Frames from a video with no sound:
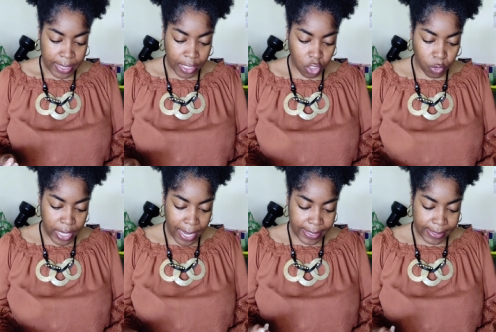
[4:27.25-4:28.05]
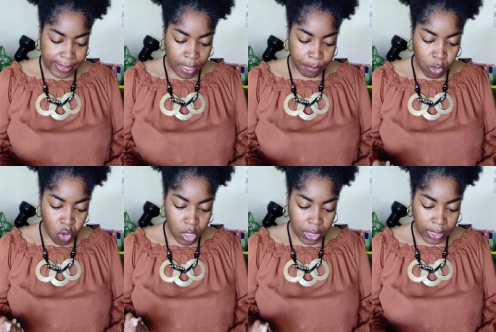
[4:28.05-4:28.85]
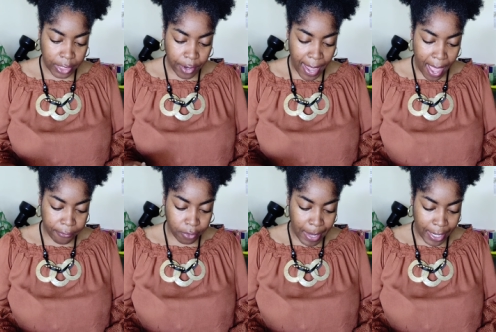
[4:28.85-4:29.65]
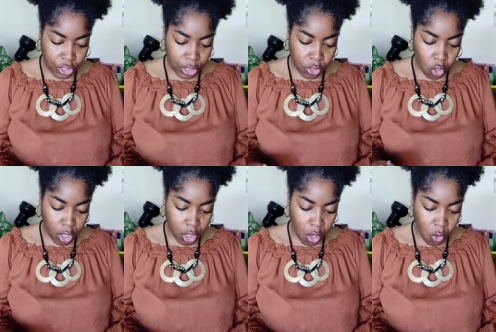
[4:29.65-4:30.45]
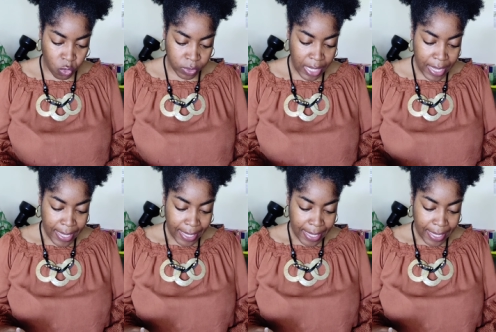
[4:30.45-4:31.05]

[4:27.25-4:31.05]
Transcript: then create simple, clear affirmations or goals